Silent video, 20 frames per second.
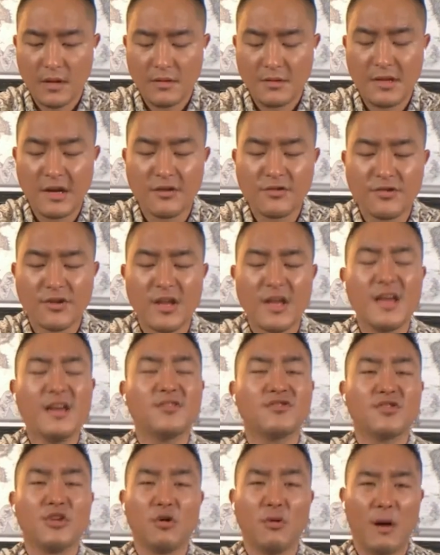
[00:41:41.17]
there
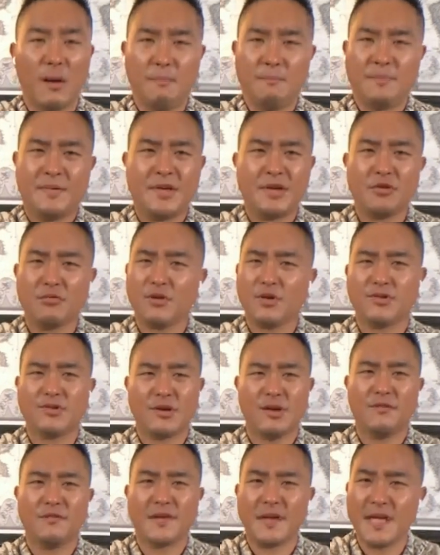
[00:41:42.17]
is no appearance
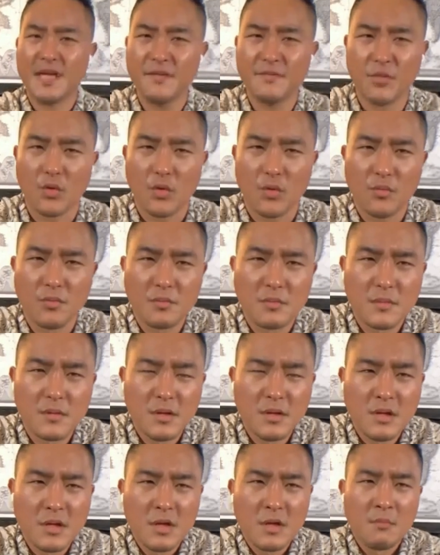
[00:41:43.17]
of evil,
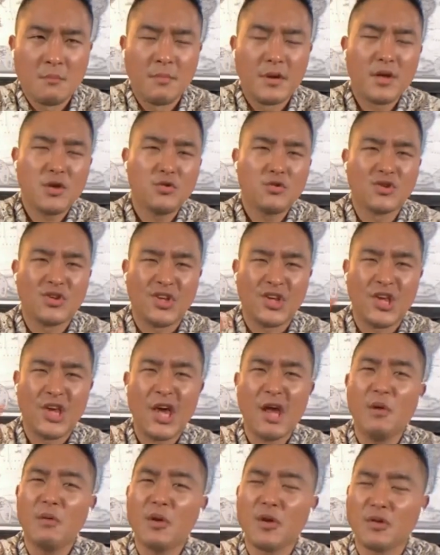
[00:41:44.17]
but you
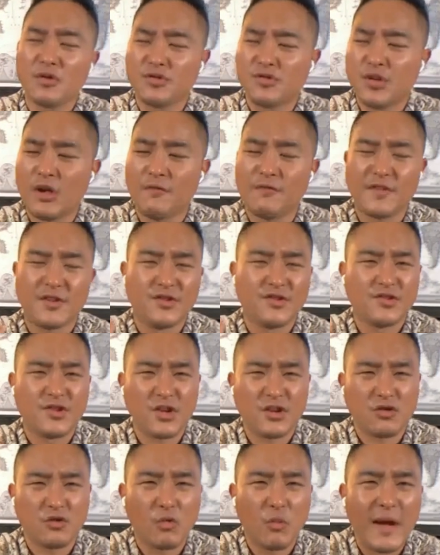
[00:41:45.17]
carry yourself in
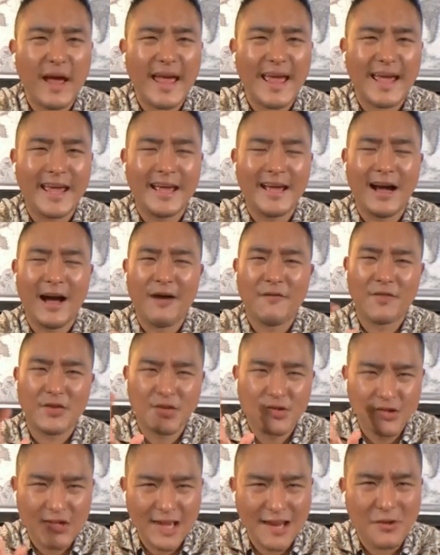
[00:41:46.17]
such a way of
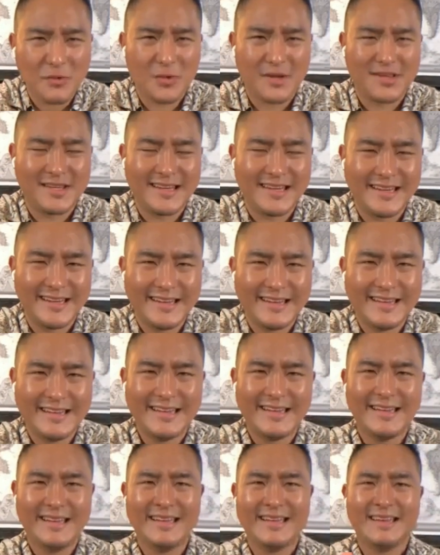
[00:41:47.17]
integrity
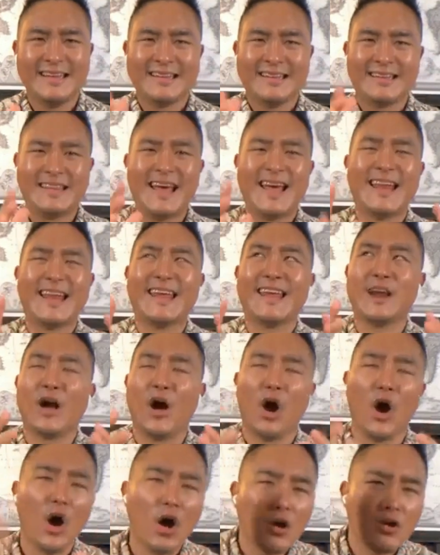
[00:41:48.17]
that it
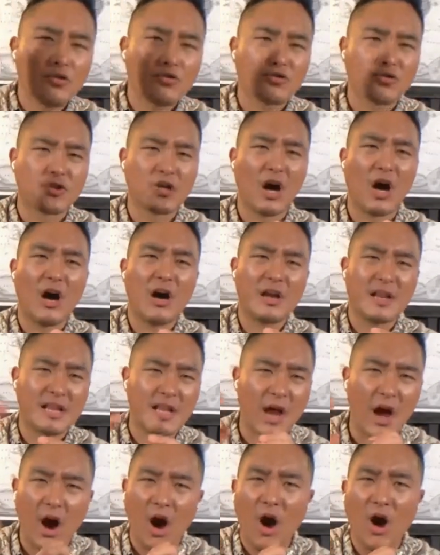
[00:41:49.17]
honors God
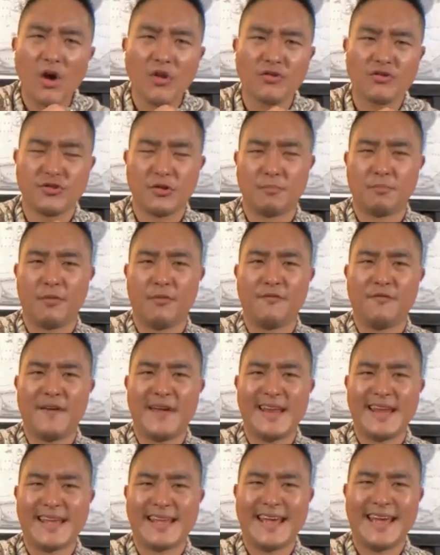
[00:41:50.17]
and it honors the
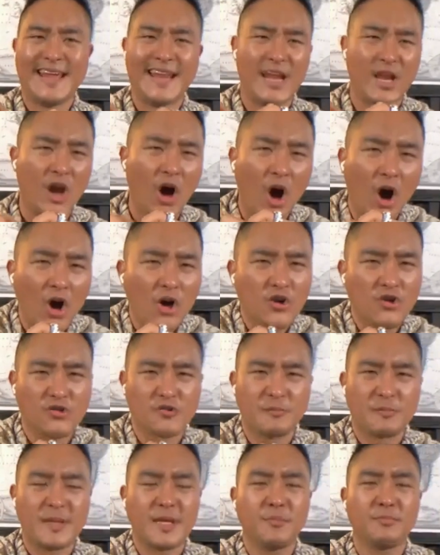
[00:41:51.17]
prophetic and it
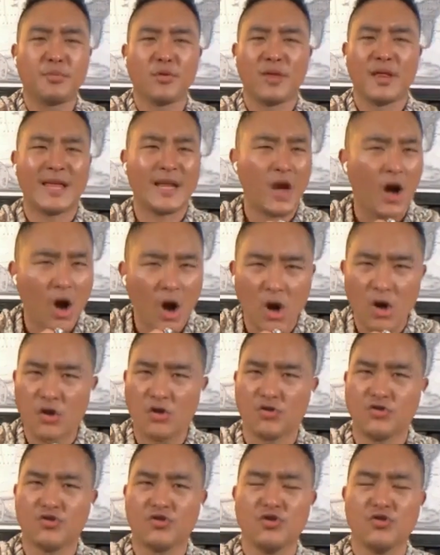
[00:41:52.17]
honors people and it
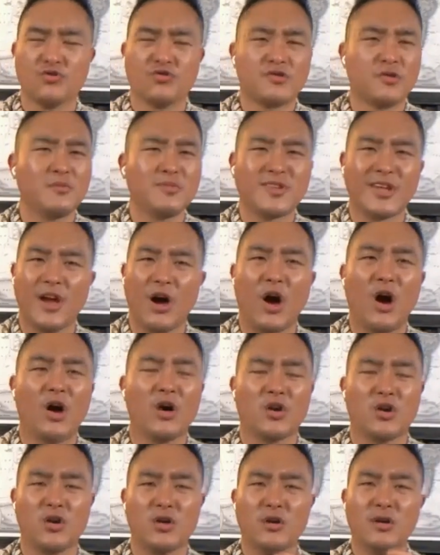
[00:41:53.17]
honors you. Some say
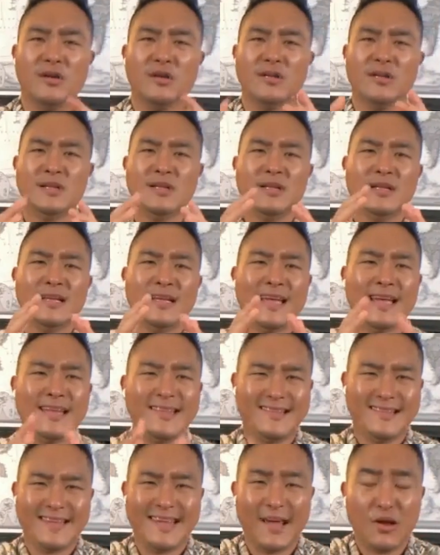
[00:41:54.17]
honor
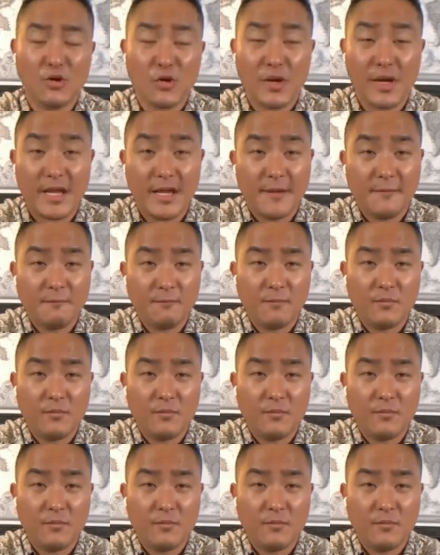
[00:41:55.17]
integrity